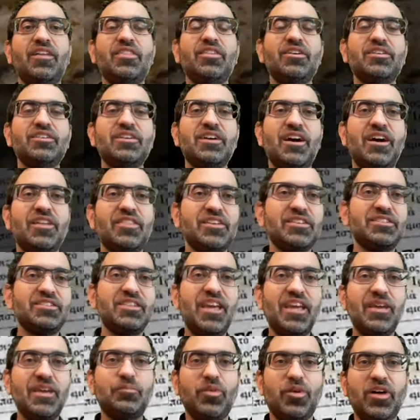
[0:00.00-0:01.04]
the
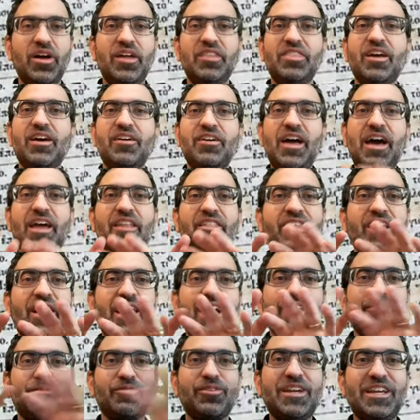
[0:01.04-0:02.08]
table, and the
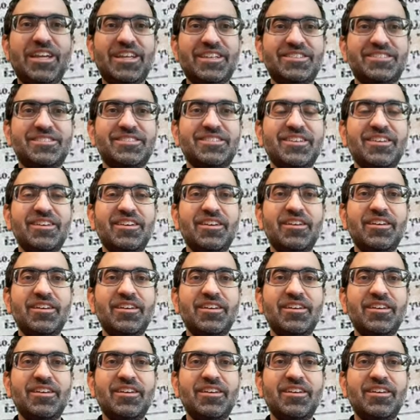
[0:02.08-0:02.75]
headline reads,